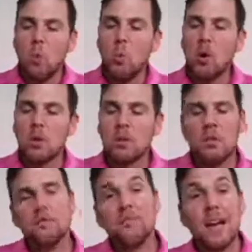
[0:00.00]
Well,
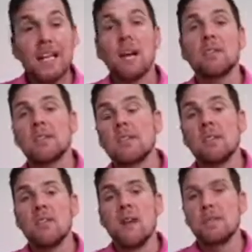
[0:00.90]
you find out that
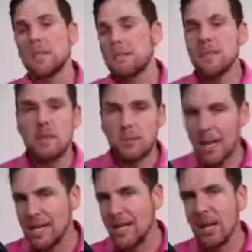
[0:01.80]
Dave Ramsey, yeah,
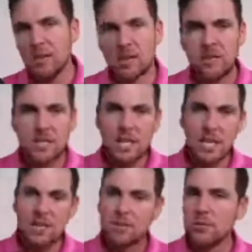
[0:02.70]
right, he got rid of his debt.